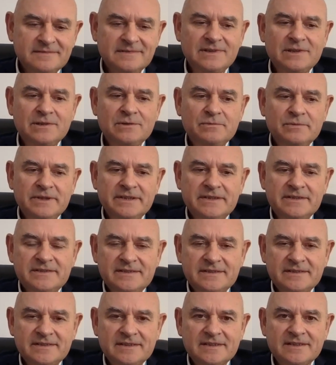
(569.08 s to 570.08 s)

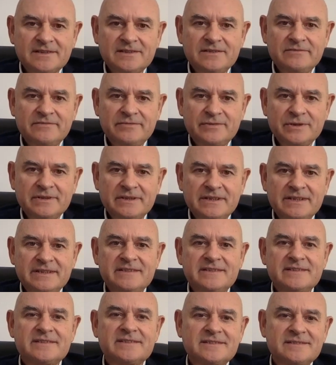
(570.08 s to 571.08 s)
always confront
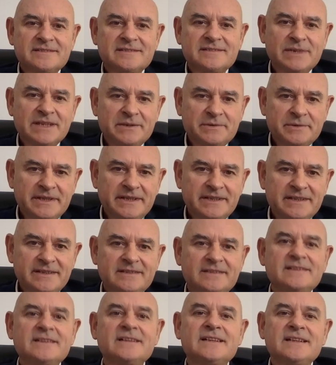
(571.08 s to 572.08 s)
this
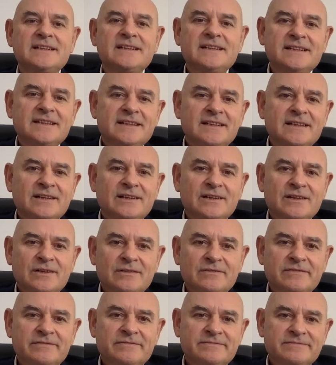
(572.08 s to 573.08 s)
barrier
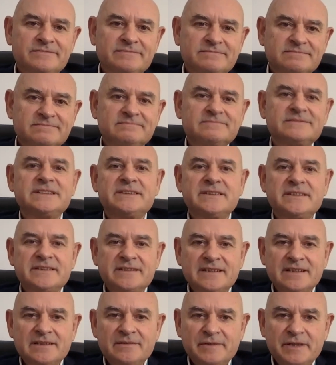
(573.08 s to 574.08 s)
of, this is
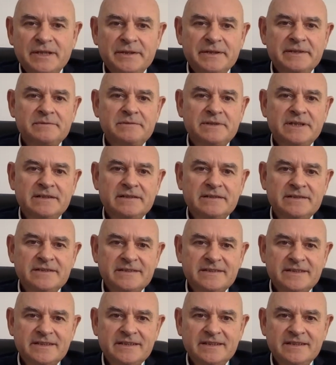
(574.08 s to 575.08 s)
a very rare
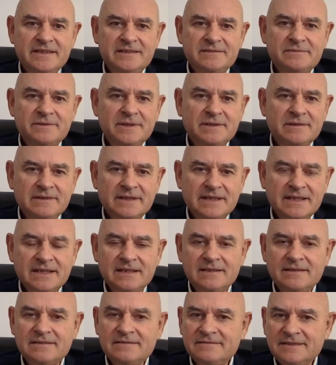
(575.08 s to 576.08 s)
disease. We only have,
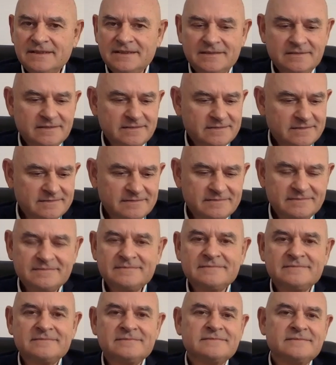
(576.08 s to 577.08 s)
I don't know,
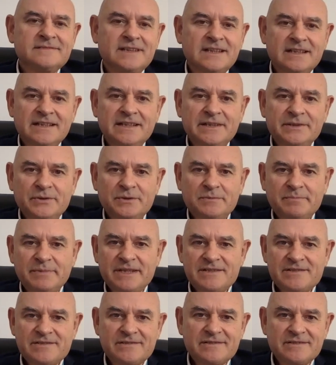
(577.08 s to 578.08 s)
100
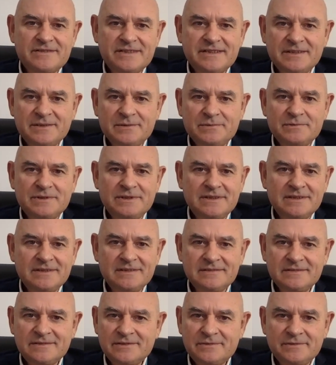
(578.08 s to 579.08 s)
patients in the
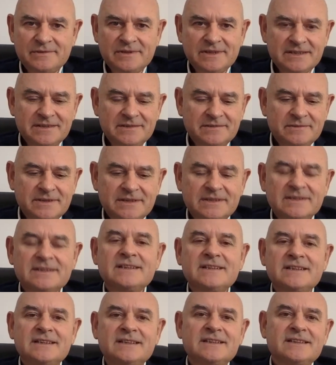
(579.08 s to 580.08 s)
world or 200,
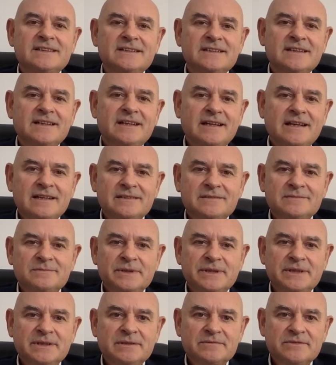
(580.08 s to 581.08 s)
and
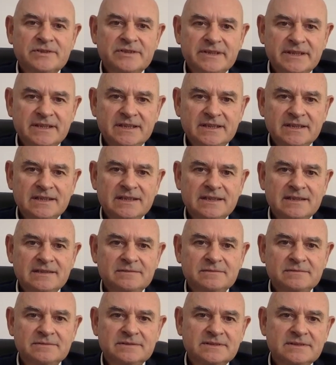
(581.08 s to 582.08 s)
we don't see how
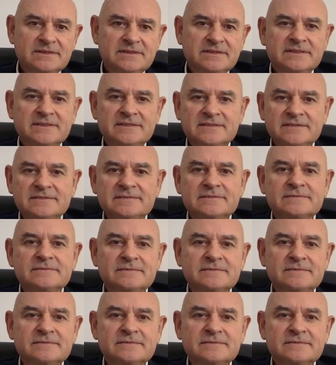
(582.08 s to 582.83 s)
we're going to